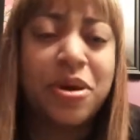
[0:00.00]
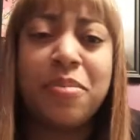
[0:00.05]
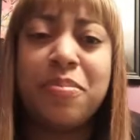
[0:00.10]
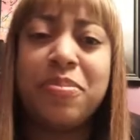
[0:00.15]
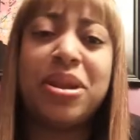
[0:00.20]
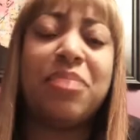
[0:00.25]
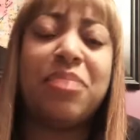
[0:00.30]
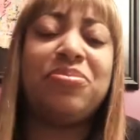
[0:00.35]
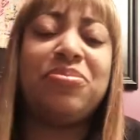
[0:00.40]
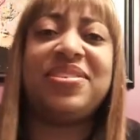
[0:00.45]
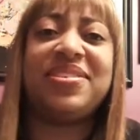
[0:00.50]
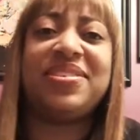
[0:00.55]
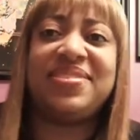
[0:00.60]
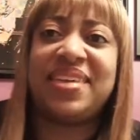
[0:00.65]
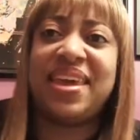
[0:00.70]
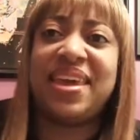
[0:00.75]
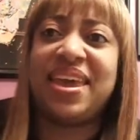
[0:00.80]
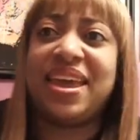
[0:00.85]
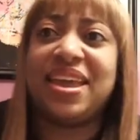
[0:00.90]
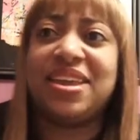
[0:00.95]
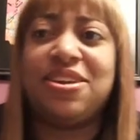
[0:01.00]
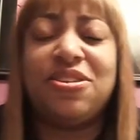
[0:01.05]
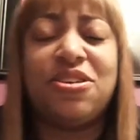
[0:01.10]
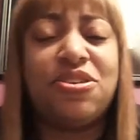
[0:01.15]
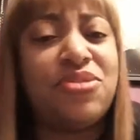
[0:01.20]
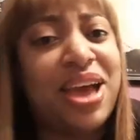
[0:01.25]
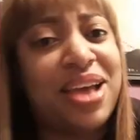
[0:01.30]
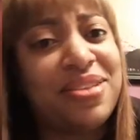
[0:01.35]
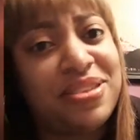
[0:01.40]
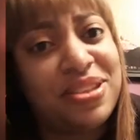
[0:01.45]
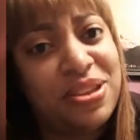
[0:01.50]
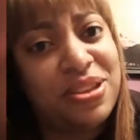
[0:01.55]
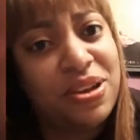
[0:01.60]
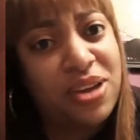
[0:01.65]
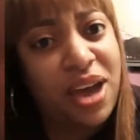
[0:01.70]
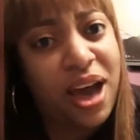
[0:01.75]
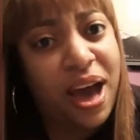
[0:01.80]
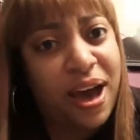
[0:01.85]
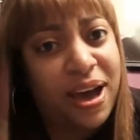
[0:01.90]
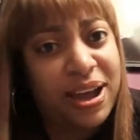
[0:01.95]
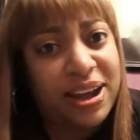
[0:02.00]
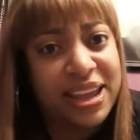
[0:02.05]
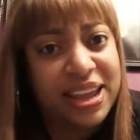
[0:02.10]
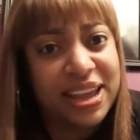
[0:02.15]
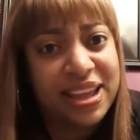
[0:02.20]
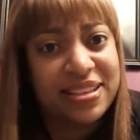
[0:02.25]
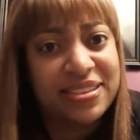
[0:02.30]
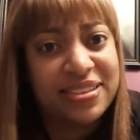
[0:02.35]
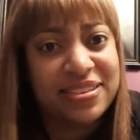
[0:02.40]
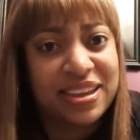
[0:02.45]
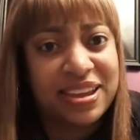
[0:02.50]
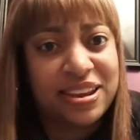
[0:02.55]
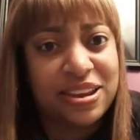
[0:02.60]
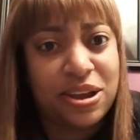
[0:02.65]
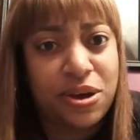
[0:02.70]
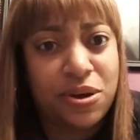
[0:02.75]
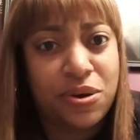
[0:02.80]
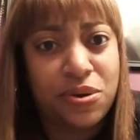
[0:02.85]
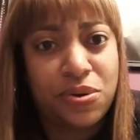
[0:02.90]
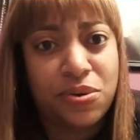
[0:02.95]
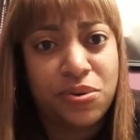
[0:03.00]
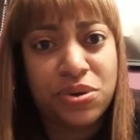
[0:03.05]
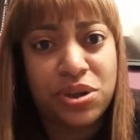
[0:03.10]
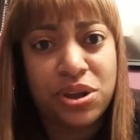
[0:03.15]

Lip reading: but I'm just saying, you have to know your audience and know,